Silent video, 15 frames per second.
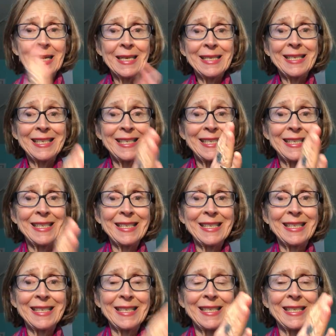X,
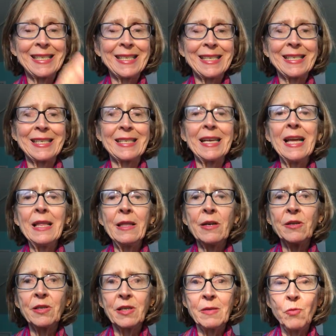X, X. And
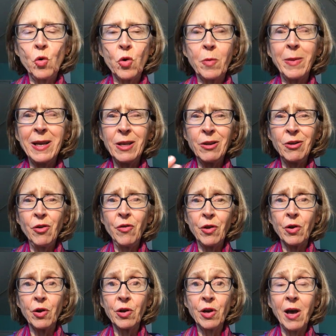there's some more, but you know
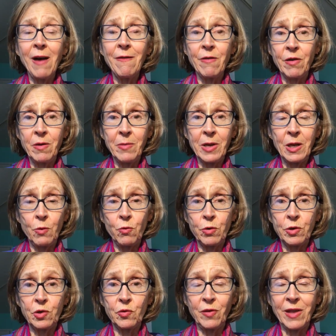there are not very many
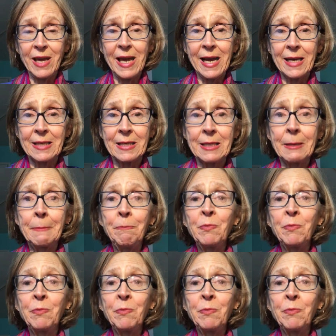words with X.